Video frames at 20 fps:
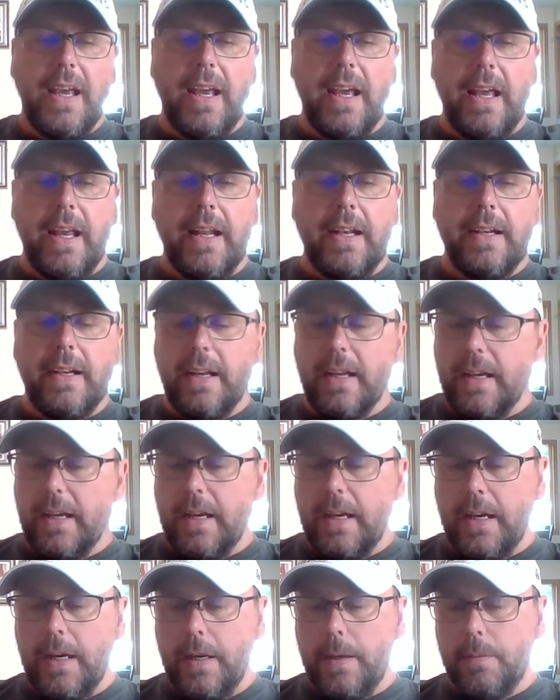And
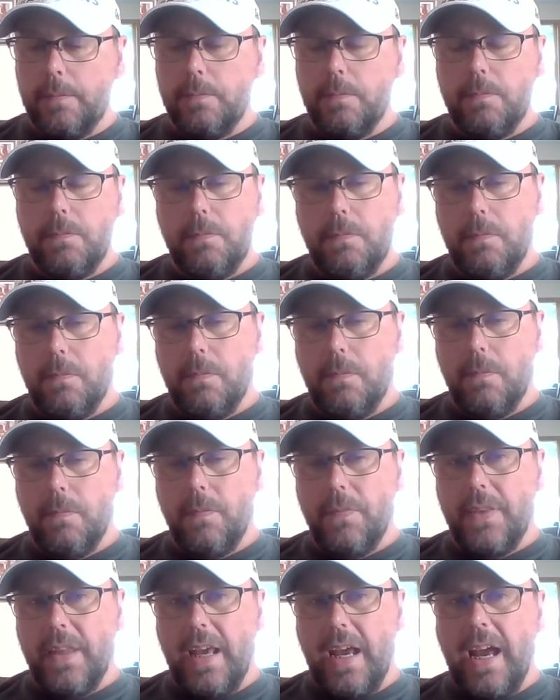
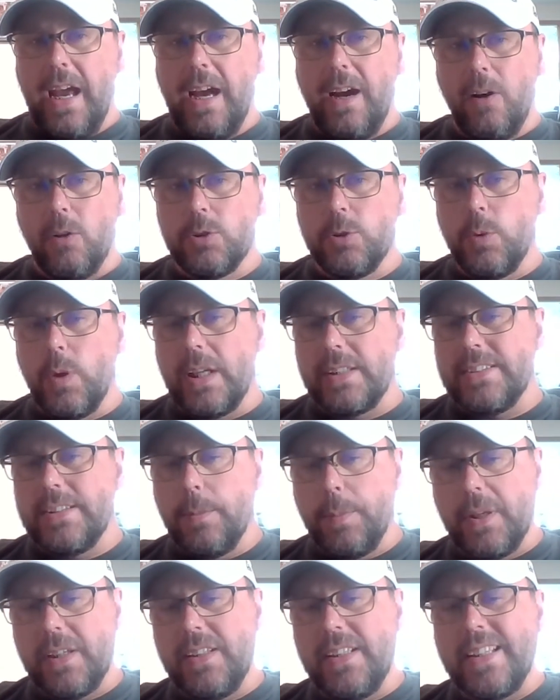how do I
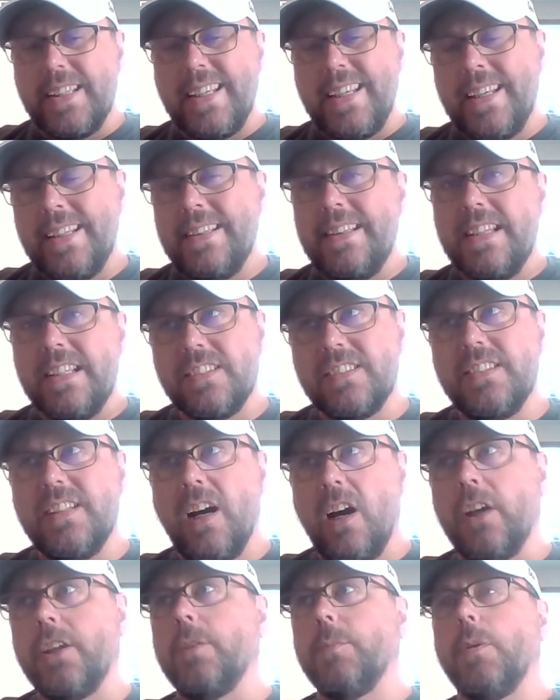typically end this
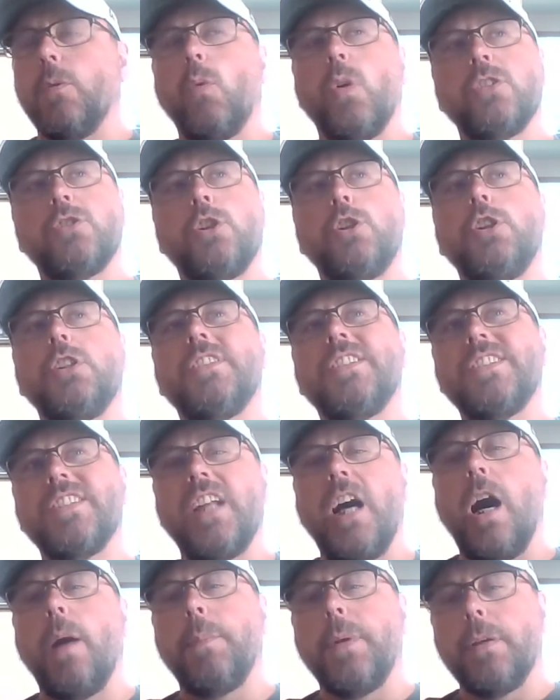document? Where's a good
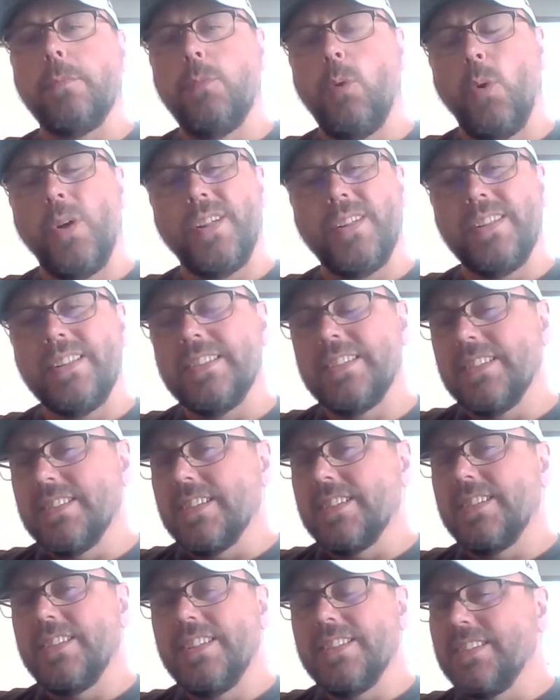stopping point? And this
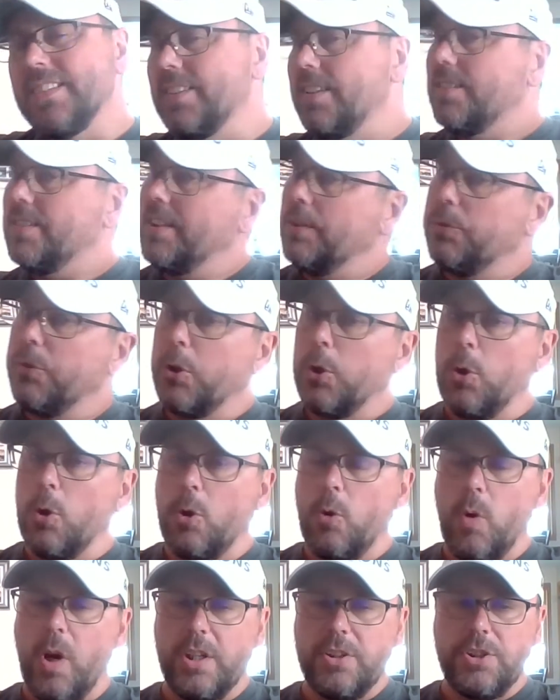is a difficult
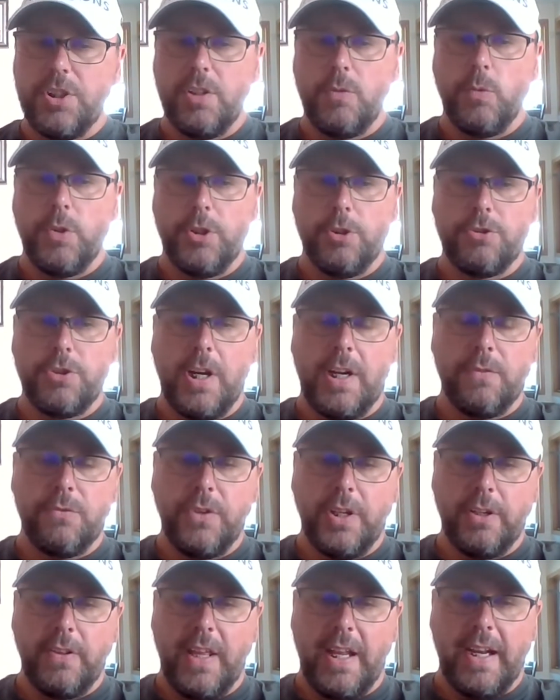question when you're trying to
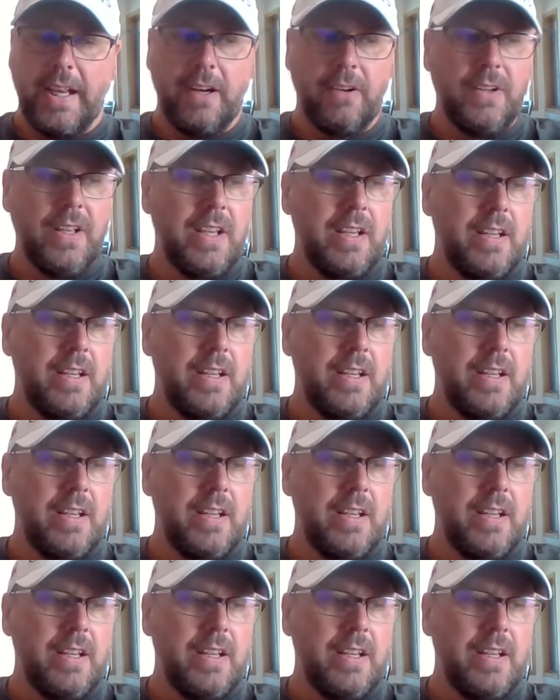figure that out,